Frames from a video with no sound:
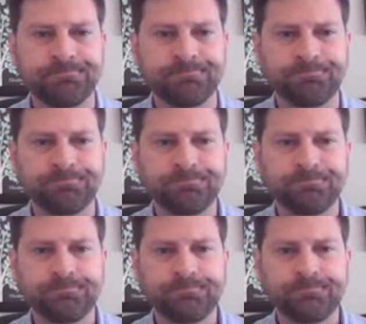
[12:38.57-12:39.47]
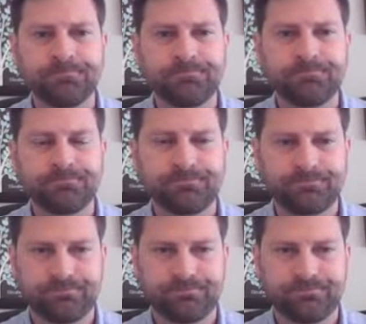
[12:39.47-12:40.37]

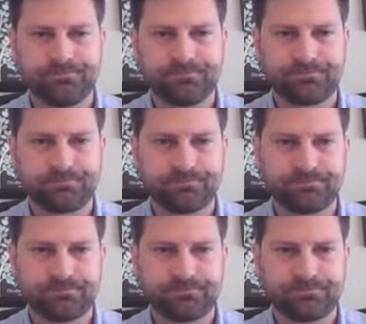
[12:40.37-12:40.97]
The person shown says nothing.